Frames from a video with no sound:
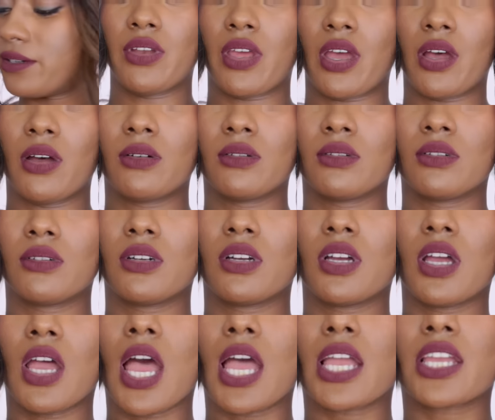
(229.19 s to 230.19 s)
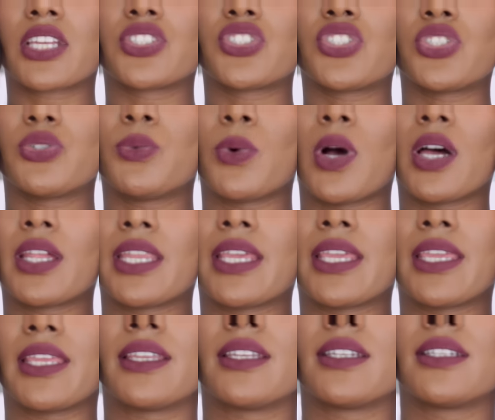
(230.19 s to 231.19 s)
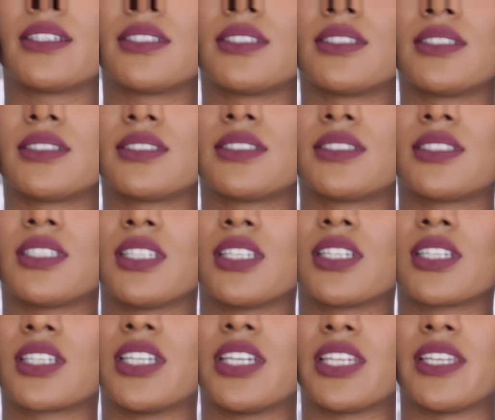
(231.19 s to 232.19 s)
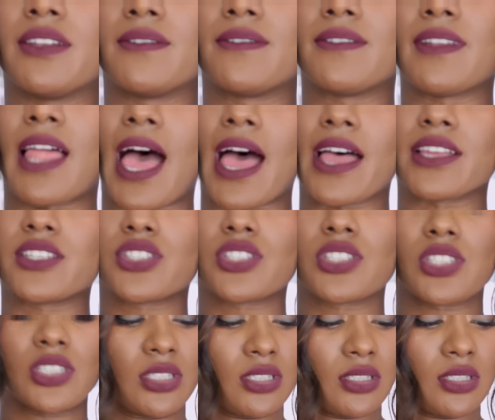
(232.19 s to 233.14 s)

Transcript: No, because you want it to look good and flash.